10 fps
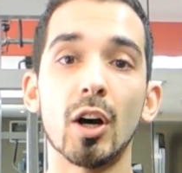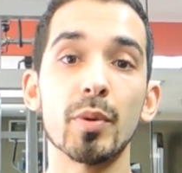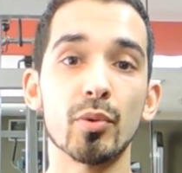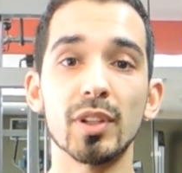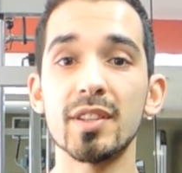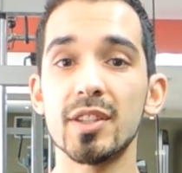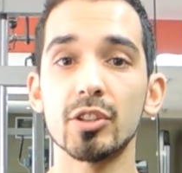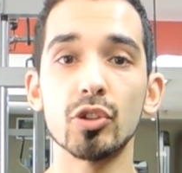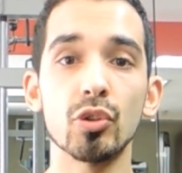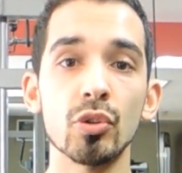I'll be
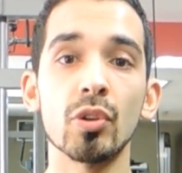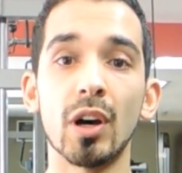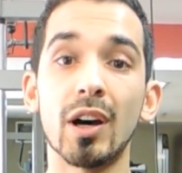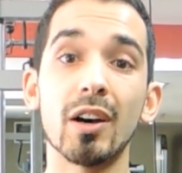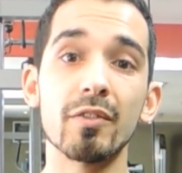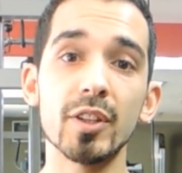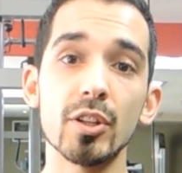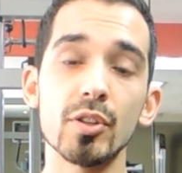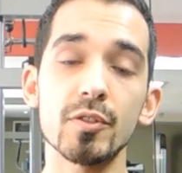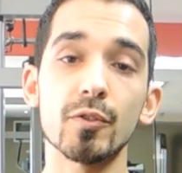releasing new
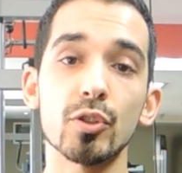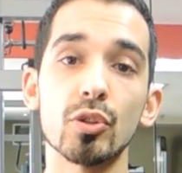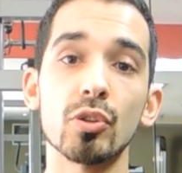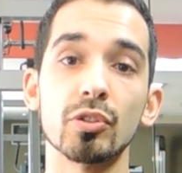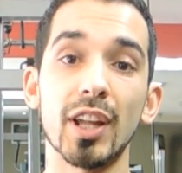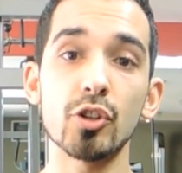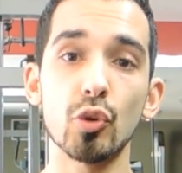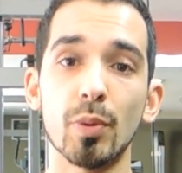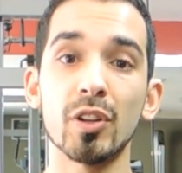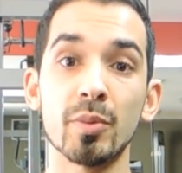videos for you,
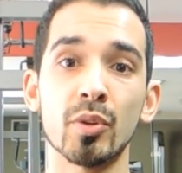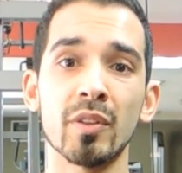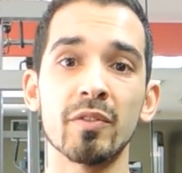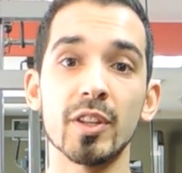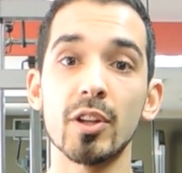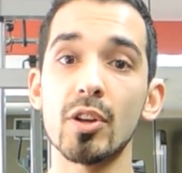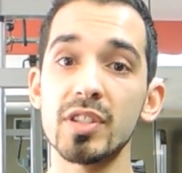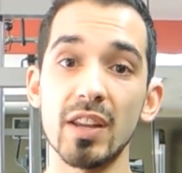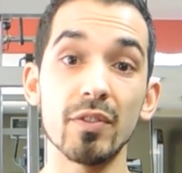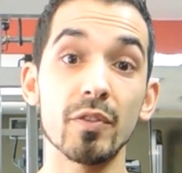natural bodybuilding
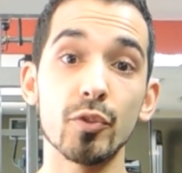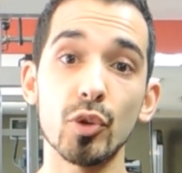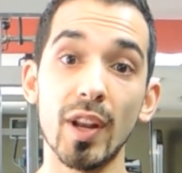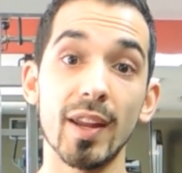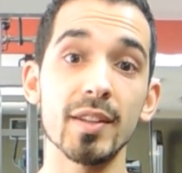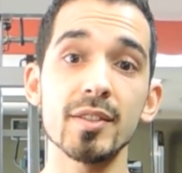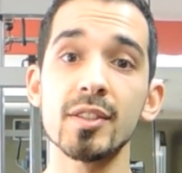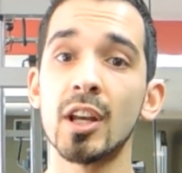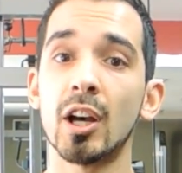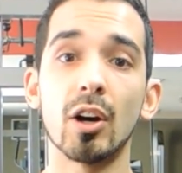videos every few
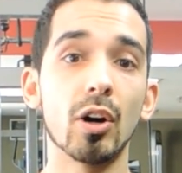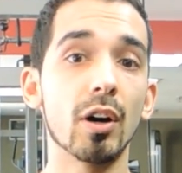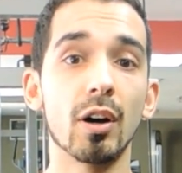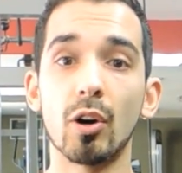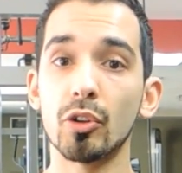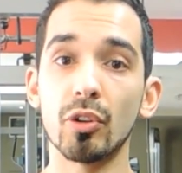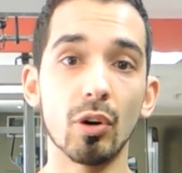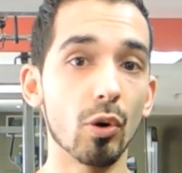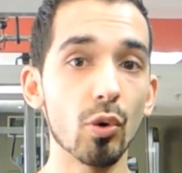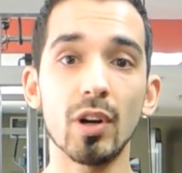days on
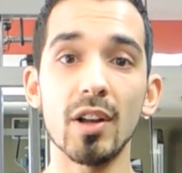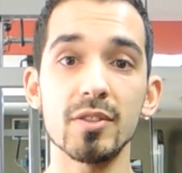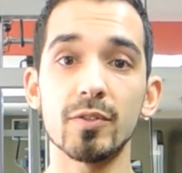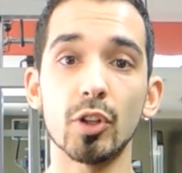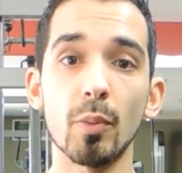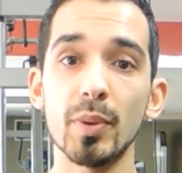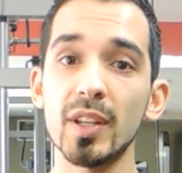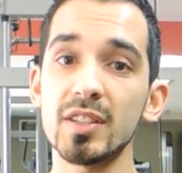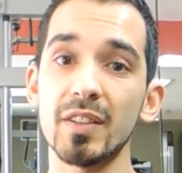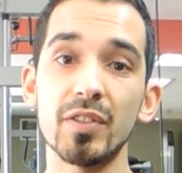all kinds of topics.